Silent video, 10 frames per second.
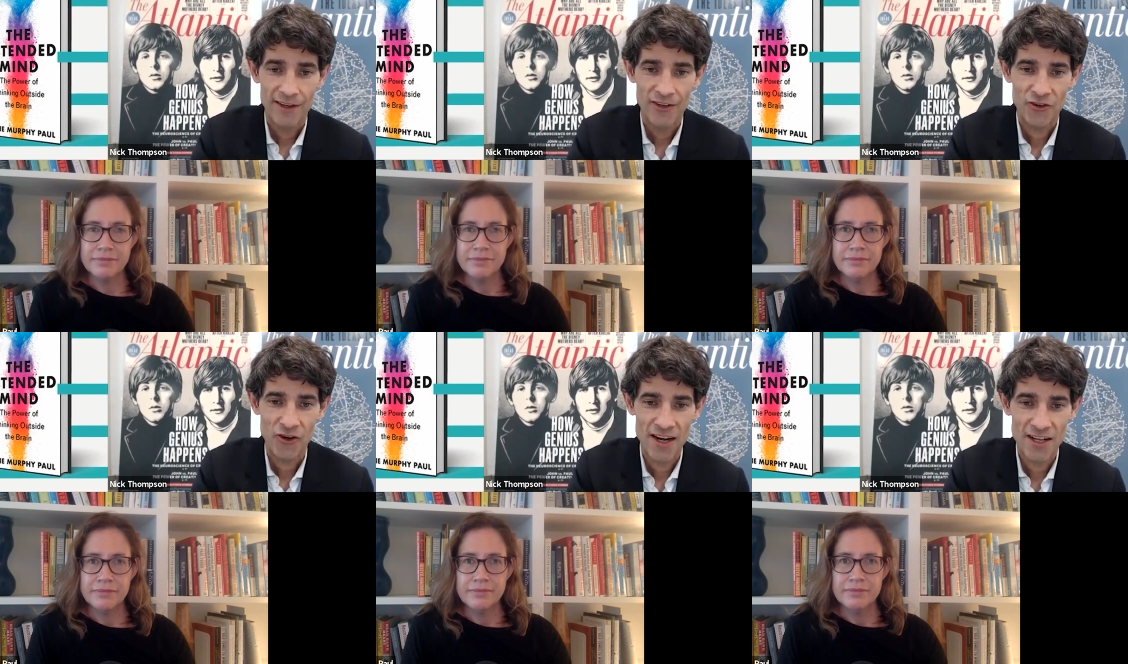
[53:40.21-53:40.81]
Speaker 1: Is
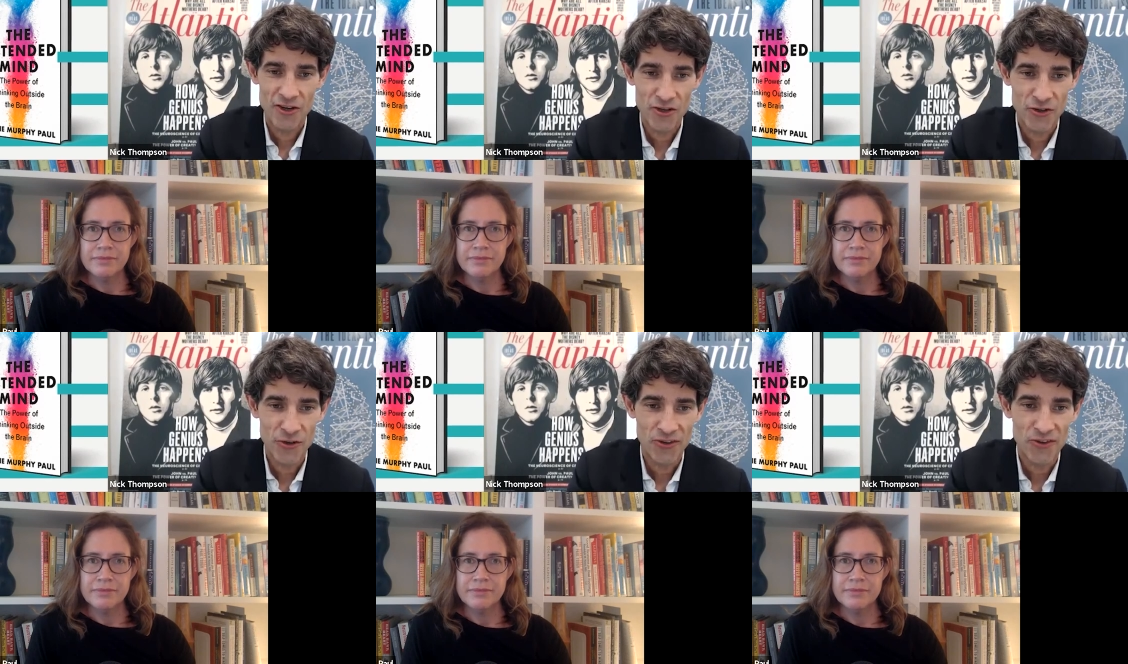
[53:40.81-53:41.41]
there any good
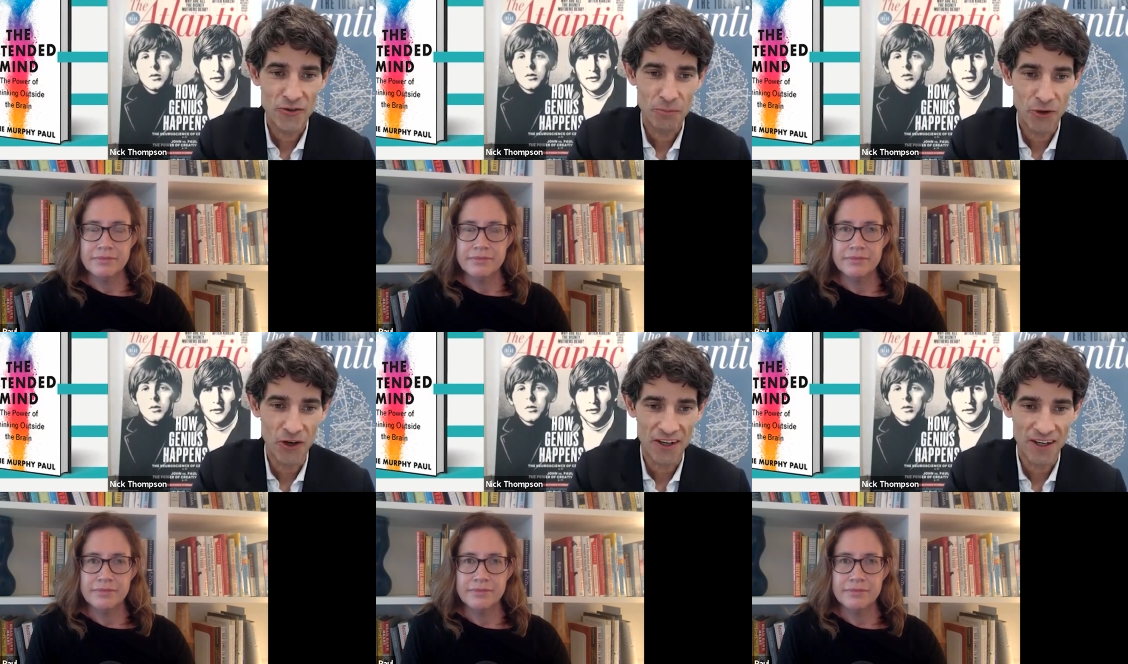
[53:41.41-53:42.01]
news in this
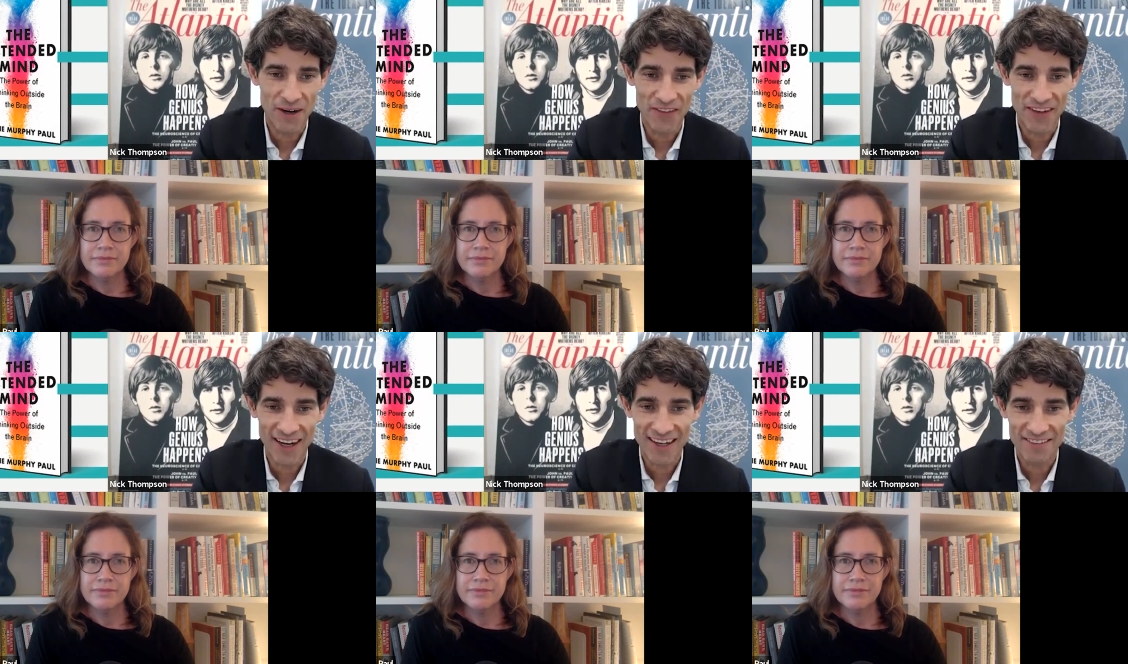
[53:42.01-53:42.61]
book about the
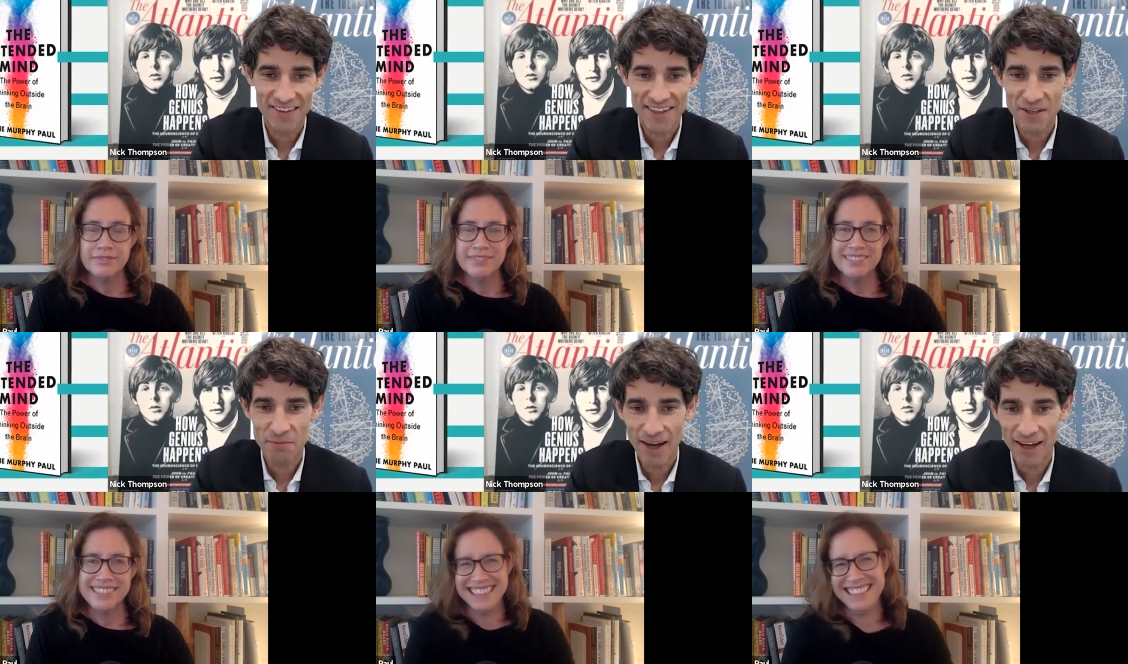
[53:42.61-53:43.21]
kind of
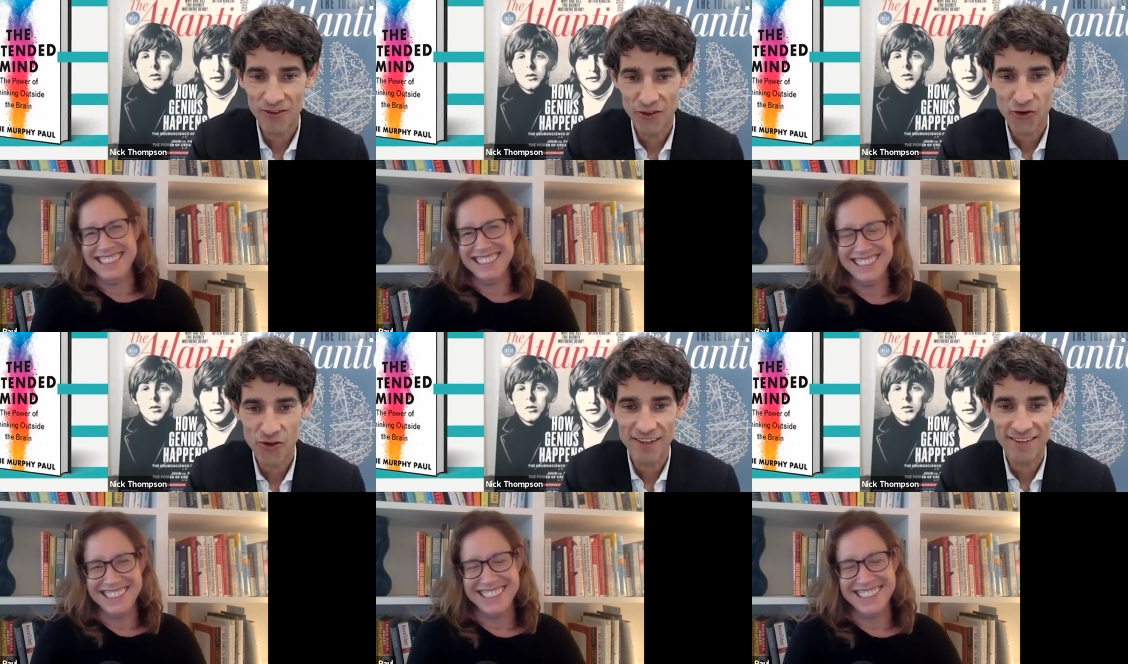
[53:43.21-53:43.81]
thinking patterns or
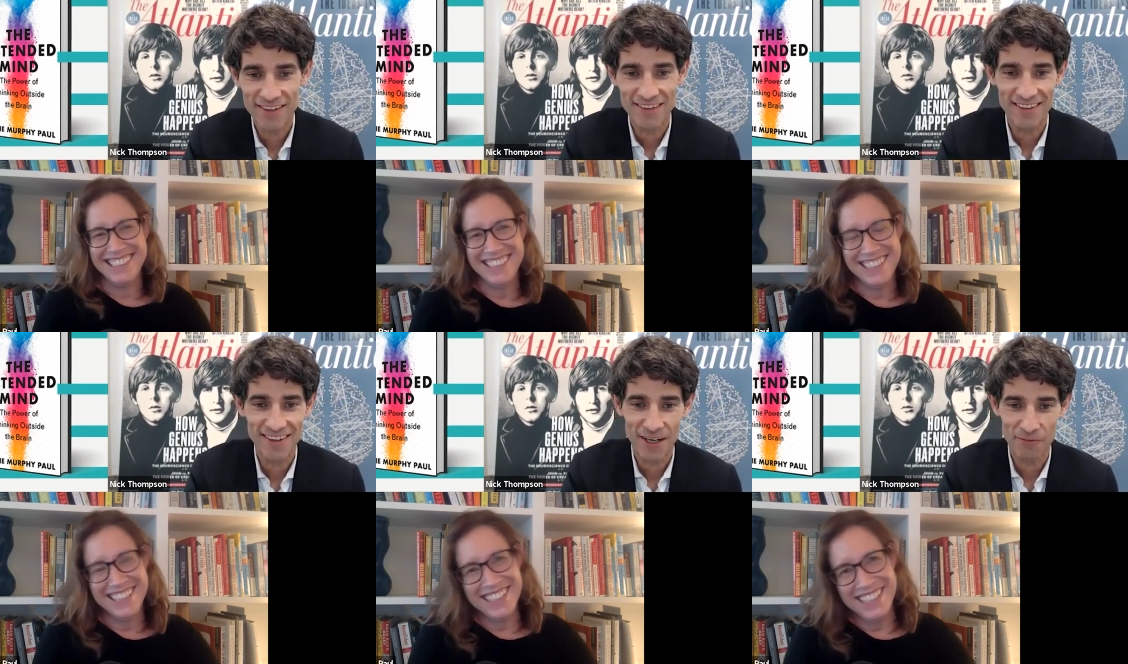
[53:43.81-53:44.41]
creativity
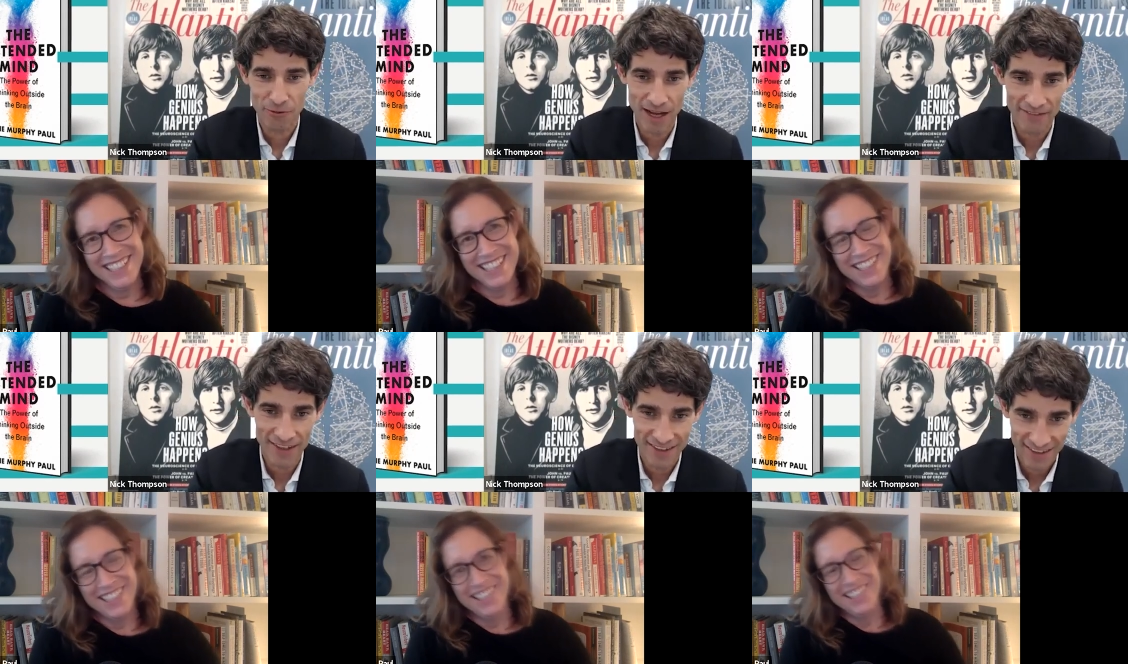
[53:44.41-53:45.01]
that come from
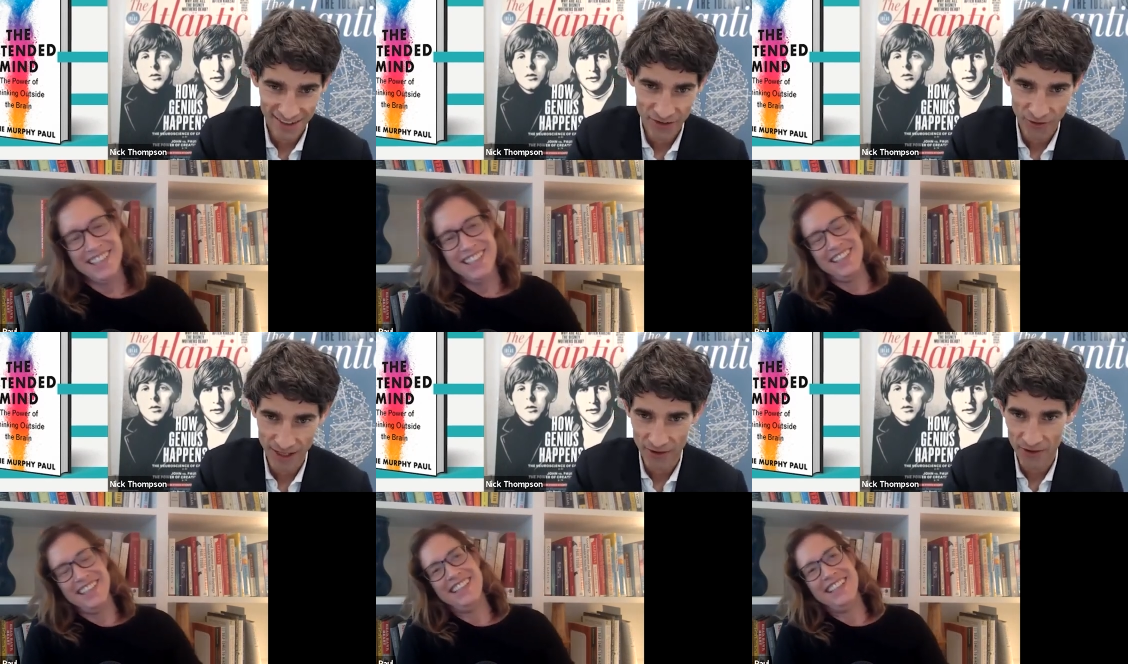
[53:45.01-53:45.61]
having kids
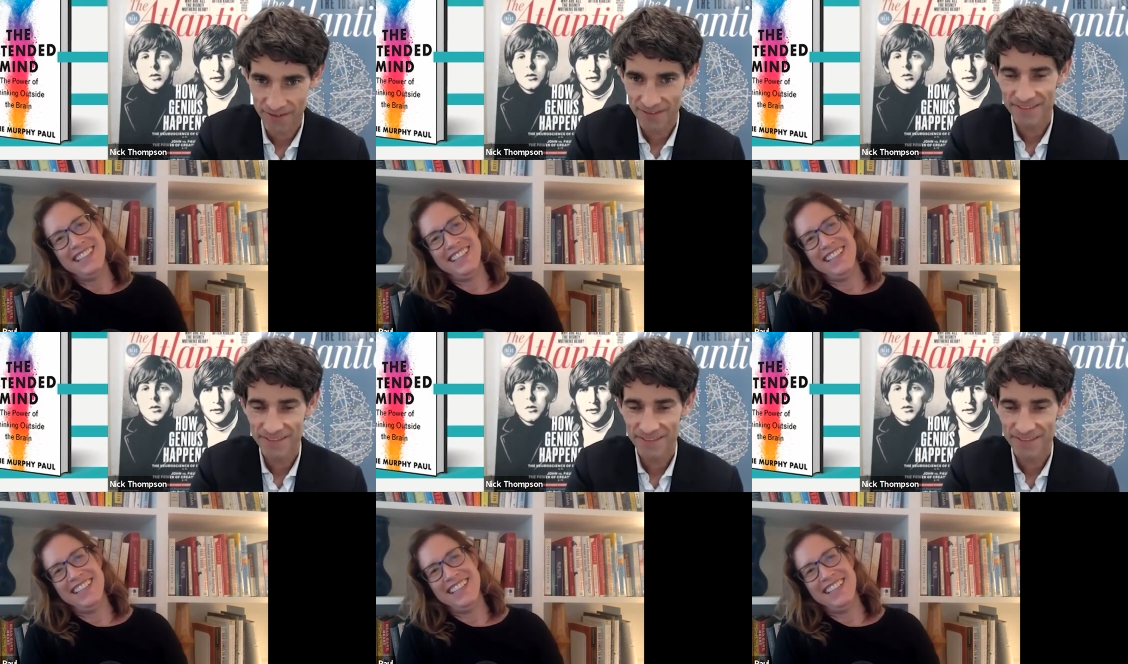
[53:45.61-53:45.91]
around?